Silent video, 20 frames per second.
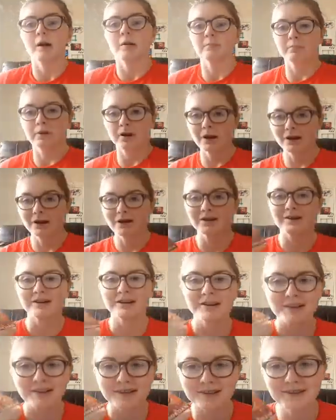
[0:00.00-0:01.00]
per
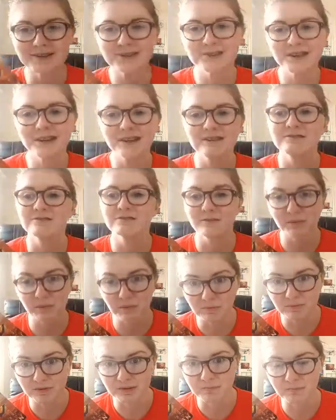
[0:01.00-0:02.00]
each Heroes of
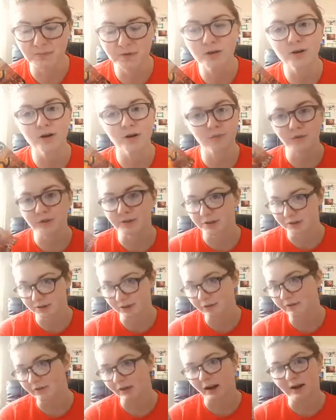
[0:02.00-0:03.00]
Olympus book, of which there
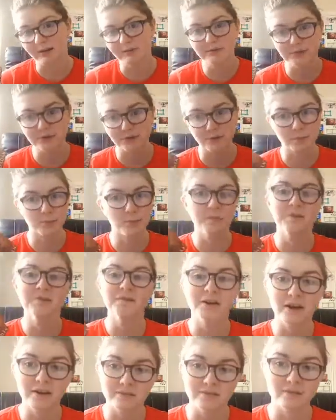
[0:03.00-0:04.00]
are 5, so there will be
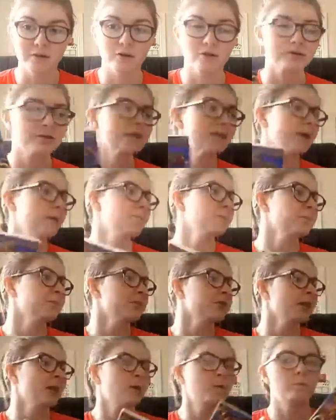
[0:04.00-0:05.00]
5 vlogs
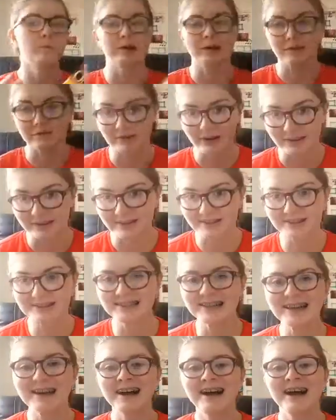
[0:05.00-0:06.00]
when I've read these,
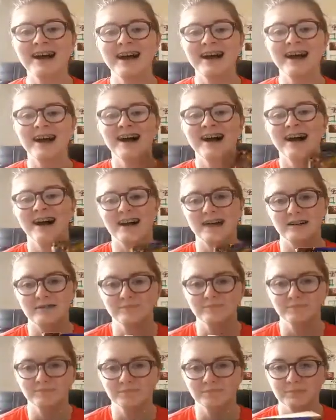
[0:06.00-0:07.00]

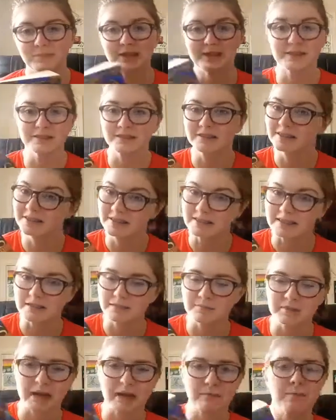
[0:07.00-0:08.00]
which is going to take
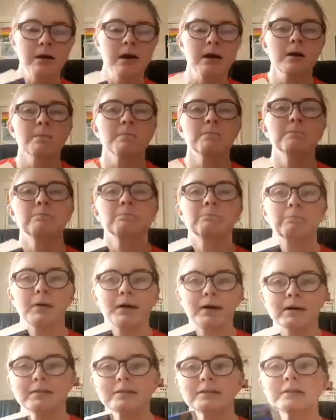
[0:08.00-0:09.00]
some time.
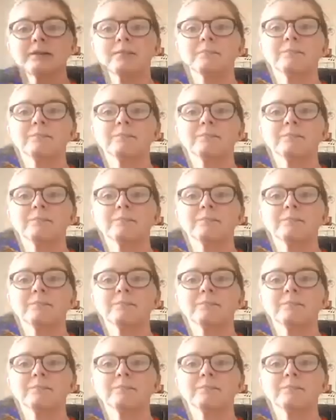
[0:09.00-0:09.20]
But